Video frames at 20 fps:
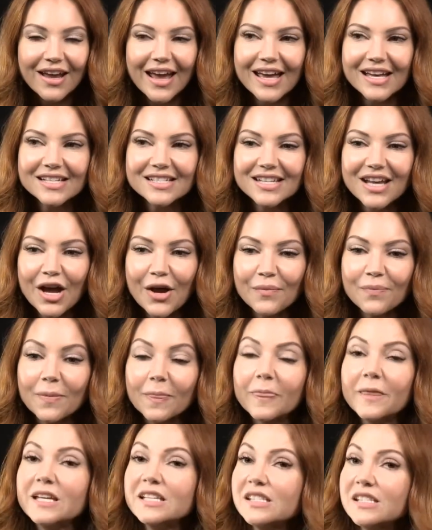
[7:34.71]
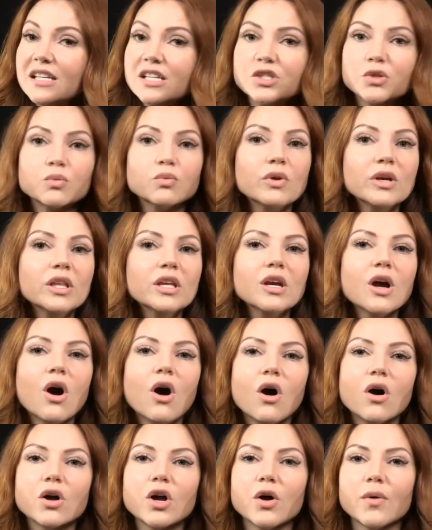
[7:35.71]
And these things really
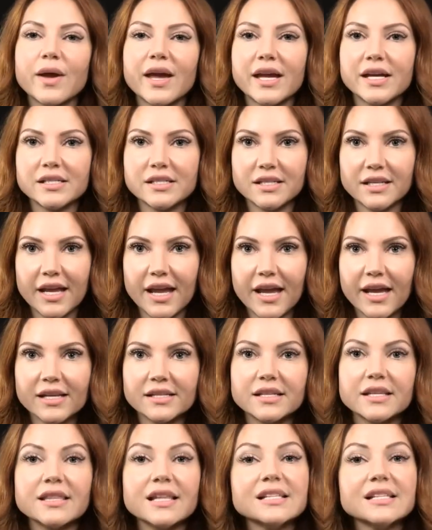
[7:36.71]
all go hand in hand,